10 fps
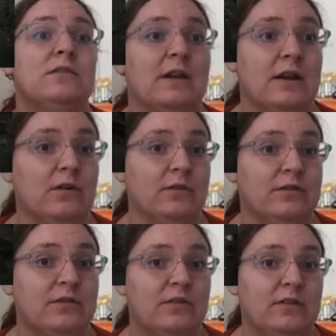
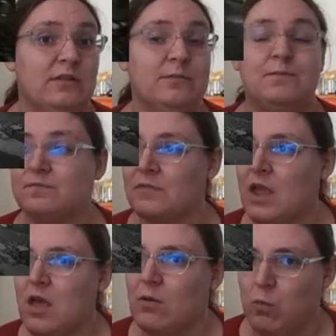There's
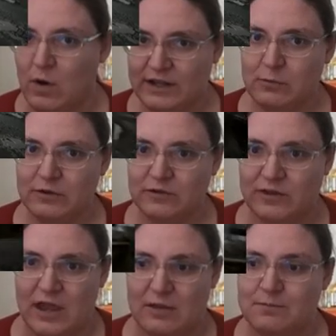what I will
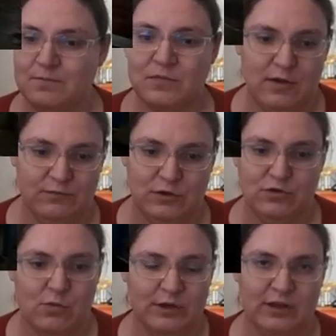say, if you
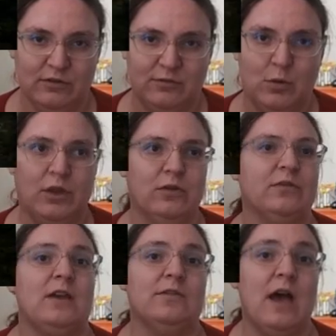don't want to hear the spoilers,
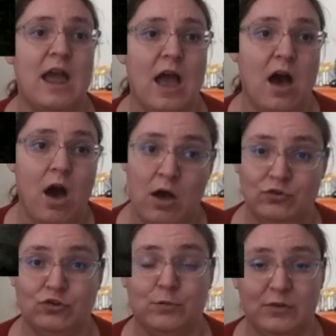is I
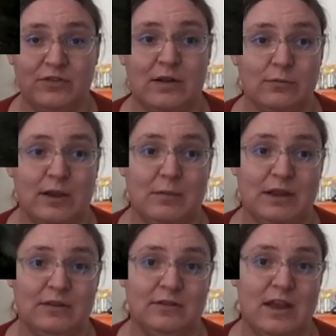100%
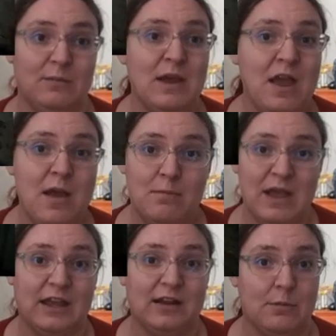recommend this game.
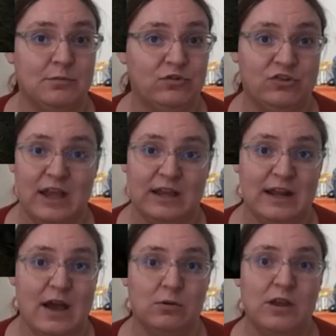Pick it up, check it
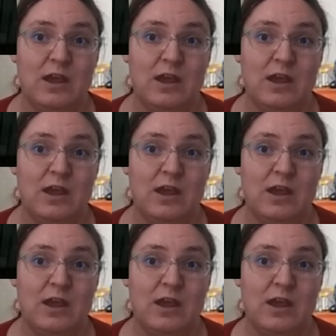out.